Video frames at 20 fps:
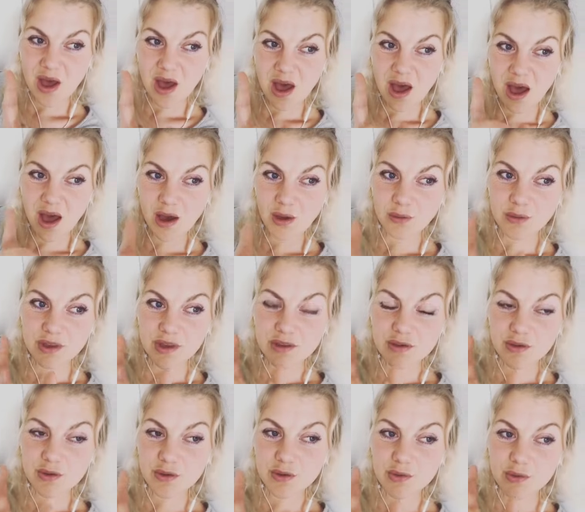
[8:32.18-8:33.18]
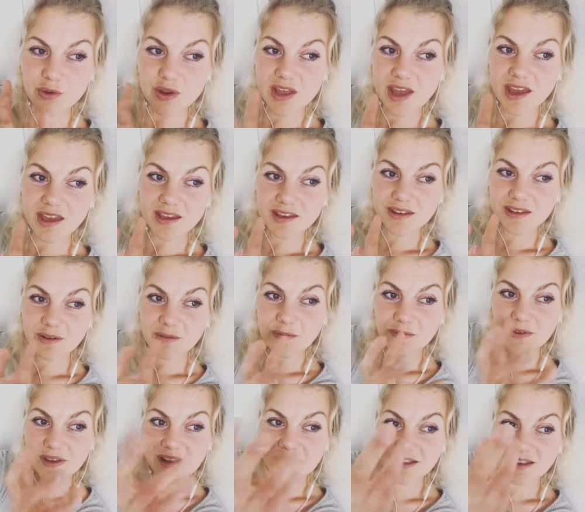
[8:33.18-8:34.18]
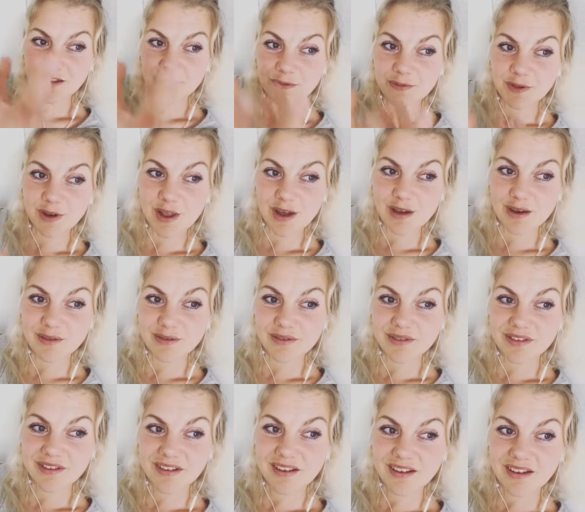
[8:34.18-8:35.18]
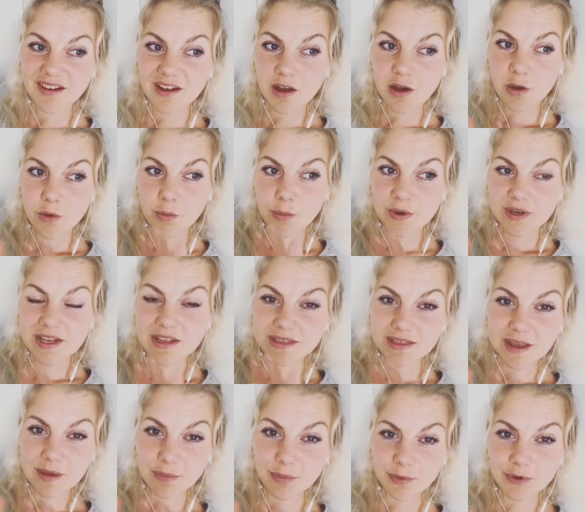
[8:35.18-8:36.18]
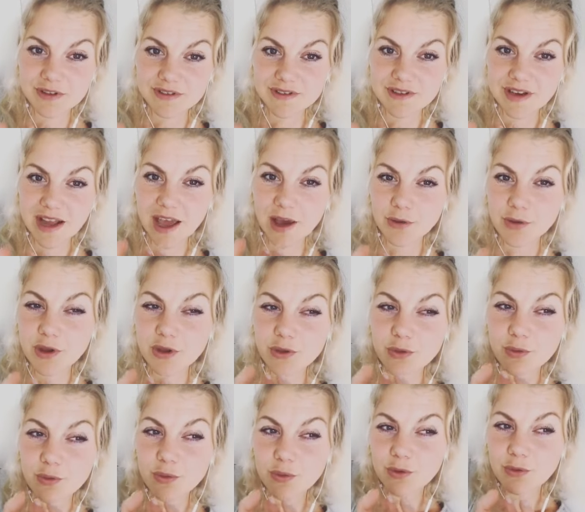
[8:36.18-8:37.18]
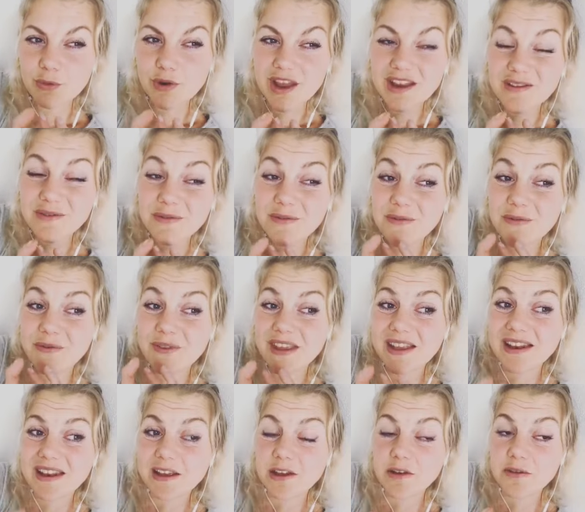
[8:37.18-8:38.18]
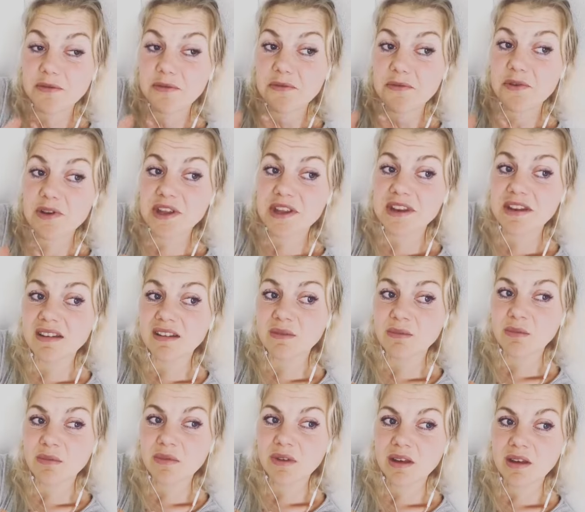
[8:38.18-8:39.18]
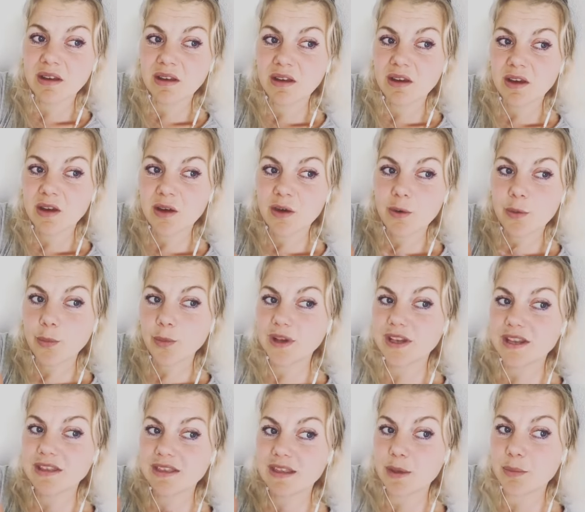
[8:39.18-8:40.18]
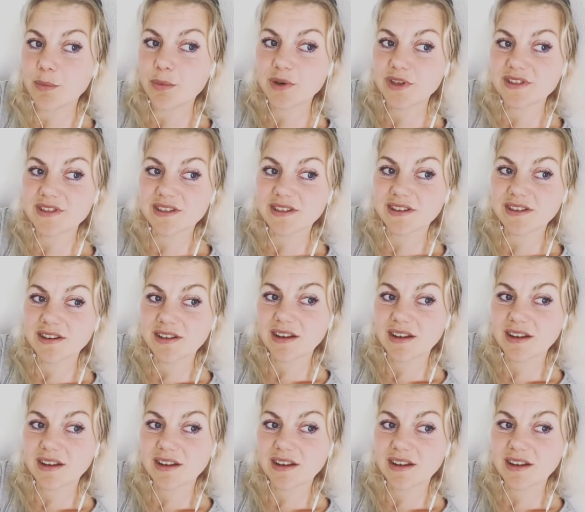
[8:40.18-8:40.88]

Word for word: how can you create a feeling of love within that prison? How can you create a feeling of freedom within that prison?